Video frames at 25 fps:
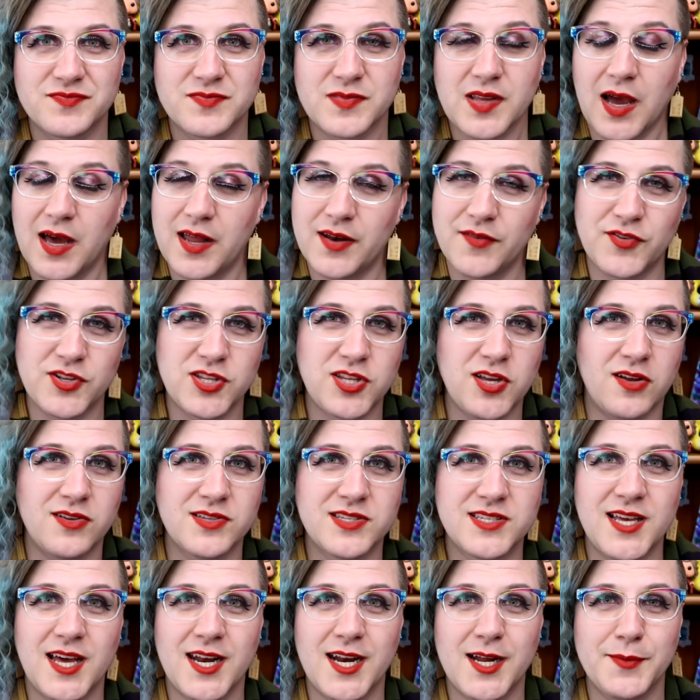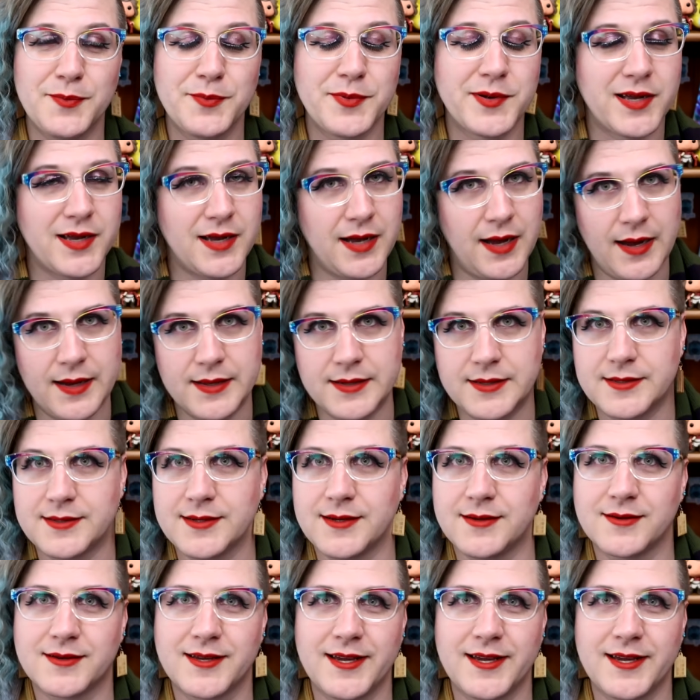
Kind of a dull setup, kind of dull